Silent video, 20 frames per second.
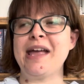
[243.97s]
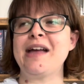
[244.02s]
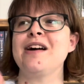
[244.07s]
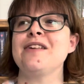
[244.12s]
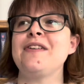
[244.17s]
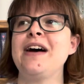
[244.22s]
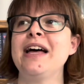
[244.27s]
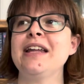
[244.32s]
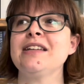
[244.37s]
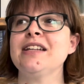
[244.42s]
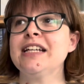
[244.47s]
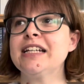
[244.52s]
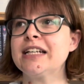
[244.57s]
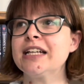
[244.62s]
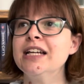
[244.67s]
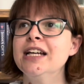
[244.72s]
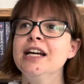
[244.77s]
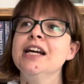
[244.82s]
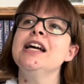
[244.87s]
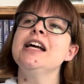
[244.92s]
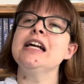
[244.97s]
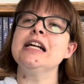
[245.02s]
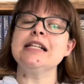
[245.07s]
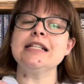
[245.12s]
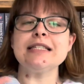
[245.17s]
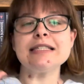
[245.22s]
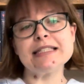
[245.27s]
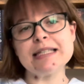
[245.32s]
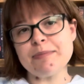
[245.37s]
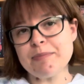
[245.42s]
I've had like
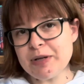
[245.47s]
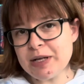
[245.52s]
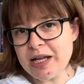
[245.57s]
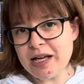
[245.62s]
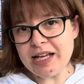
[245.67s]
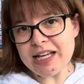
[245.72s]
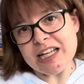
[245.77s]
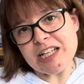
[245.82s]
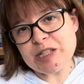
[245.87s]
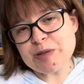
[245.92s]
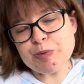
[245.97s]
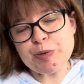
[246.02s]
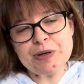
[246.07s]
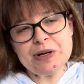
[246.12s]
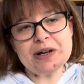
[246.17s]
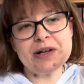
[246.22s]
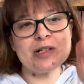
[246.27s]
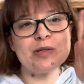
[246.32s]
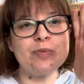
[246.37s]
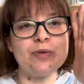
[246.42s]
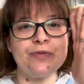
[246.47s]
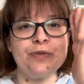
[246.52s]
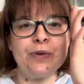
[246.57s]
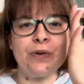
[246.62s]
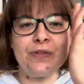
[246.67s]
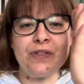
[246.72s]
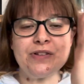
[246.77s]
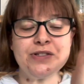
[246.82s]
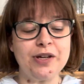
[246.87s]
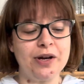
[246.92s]
similar-ish products before
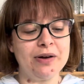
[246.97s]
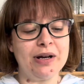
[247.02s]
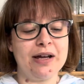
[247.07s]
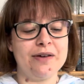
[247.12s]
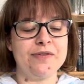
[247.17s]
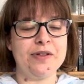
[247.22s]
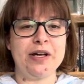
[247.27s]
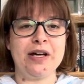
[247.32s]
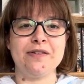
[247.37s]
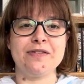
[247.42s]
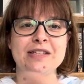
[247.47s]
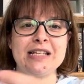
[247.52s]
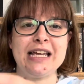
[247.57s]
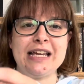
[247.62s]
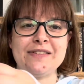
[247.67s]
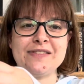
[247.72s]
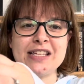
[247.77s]
that don't have the cuff sleeves,